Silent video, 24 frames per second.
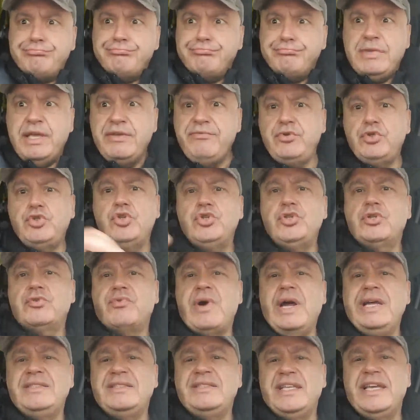if you do the
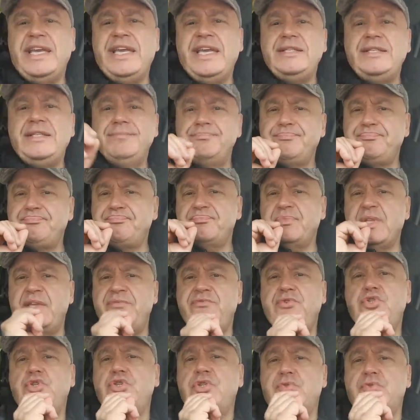right thing
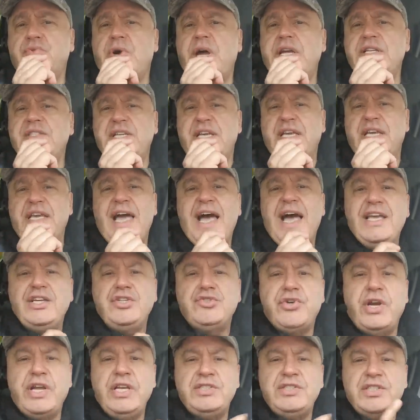If you do the right thing. Hi,
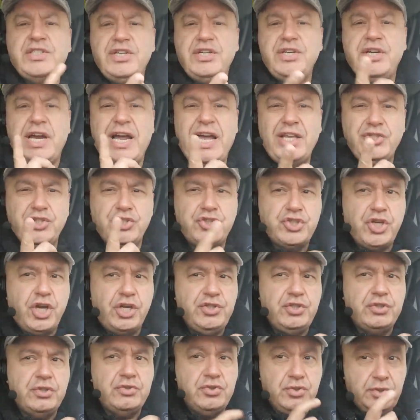Grace Gear. I just saw
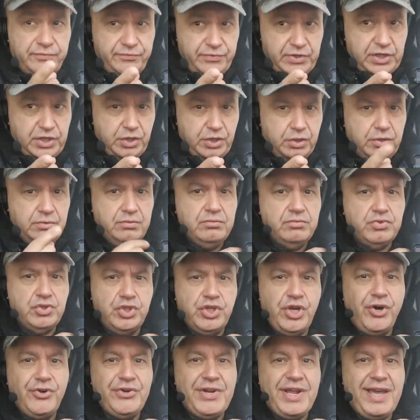your video. You
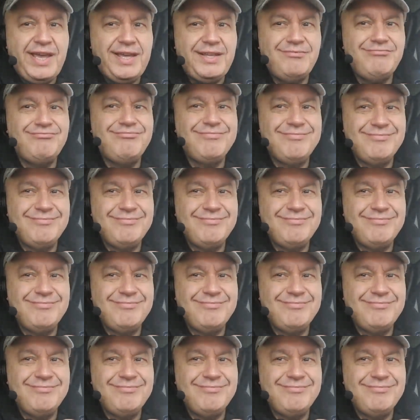know that.